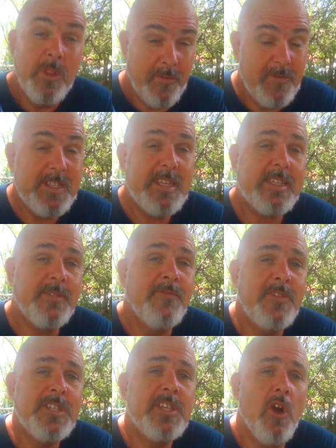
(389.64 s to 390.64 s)
the physics and
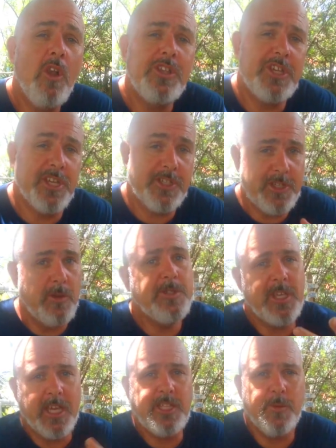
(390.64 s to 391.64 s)
physiology
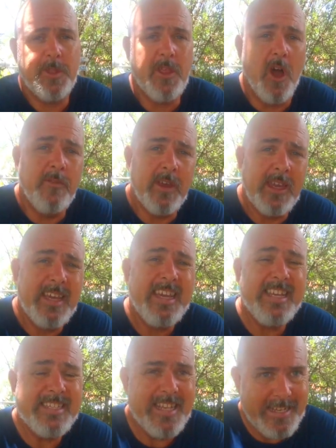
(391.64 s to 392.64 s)
associated with diving
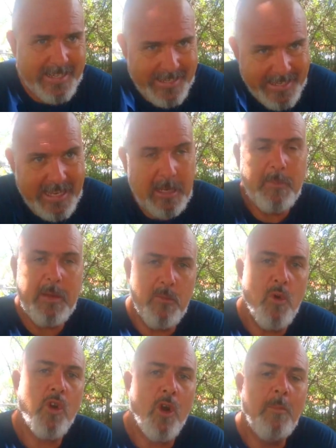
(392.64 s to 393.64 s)
is a little bit
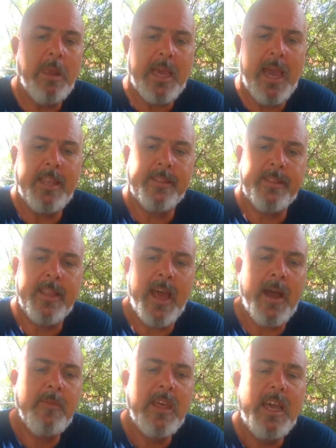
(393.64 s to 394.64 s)
more complicated than
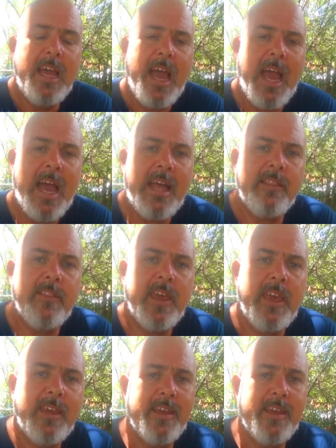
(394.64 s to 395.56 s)
that. And the